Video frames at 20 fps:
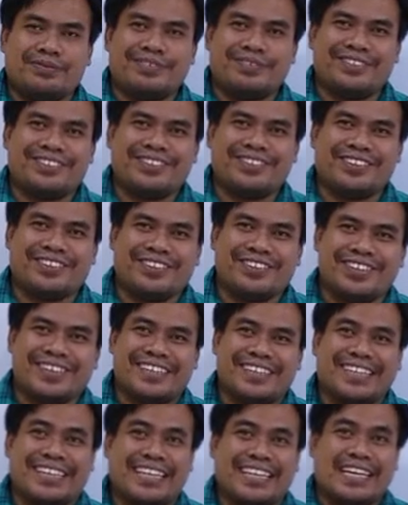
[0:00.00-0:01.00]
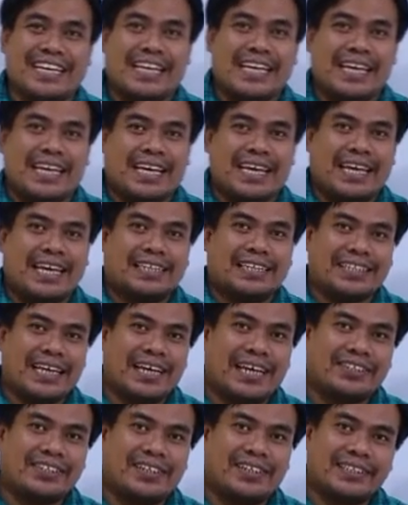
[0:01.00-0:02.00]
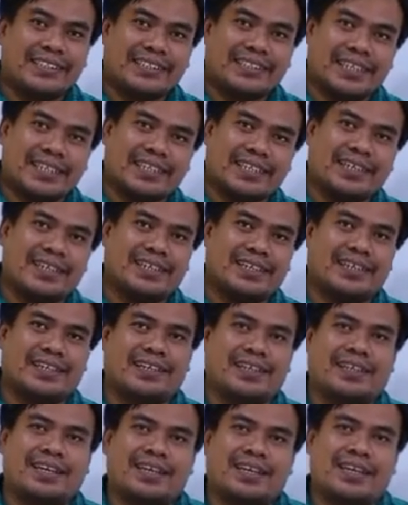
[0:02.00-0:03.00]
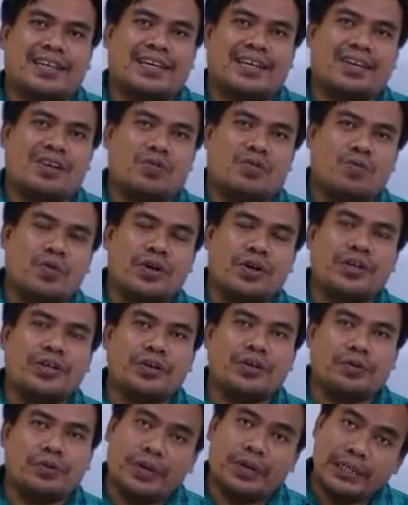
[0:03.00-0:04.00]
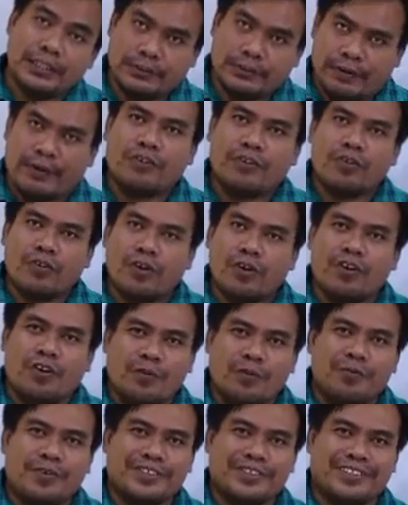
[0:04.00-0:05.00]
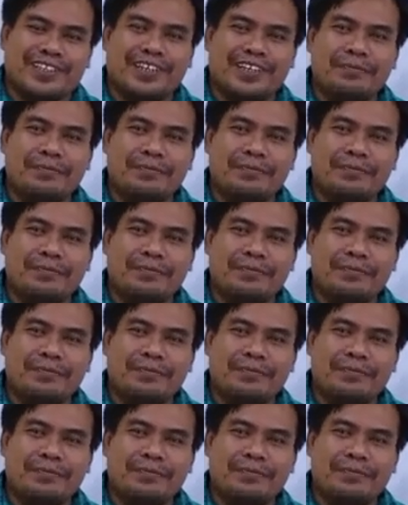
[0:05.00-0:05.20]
it's not. It's actually stick. What do you do? It's Fevicol obviously,